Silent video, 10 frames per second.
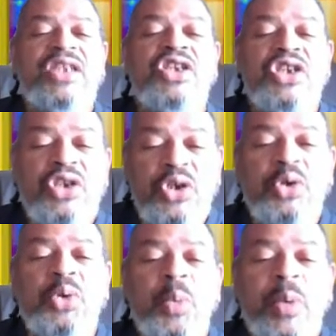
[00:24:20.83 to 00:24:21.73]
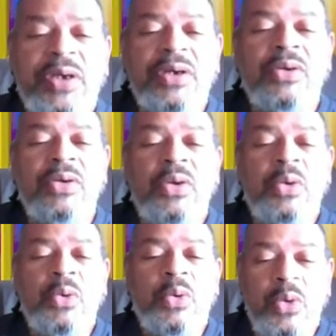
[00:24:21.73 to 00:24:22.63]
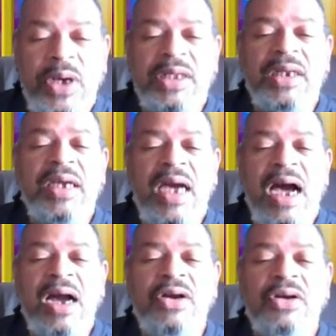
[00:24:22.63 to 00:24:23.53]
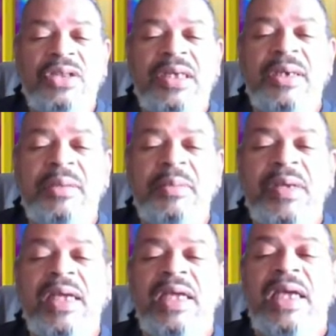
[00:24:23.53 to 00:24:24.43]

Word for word: you will quickly conquer them